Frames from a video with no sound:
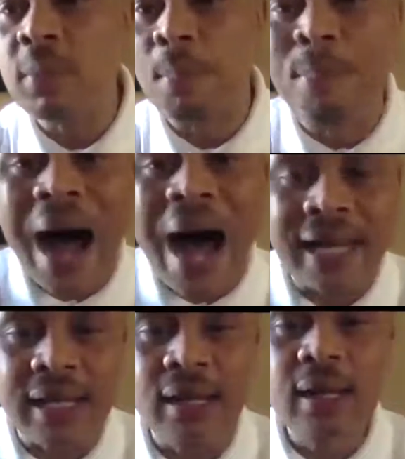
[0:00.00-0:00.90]

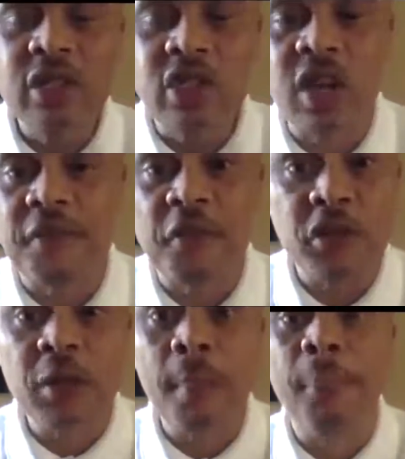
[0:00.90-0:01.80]
body
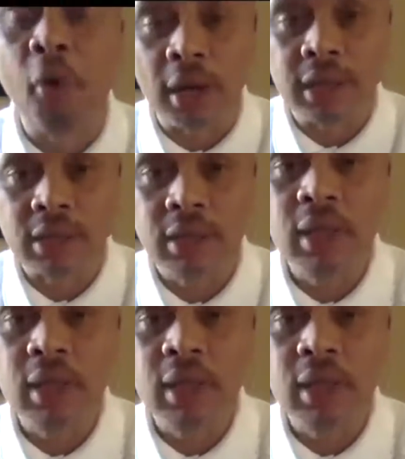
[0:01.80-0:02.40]
suffers the brunt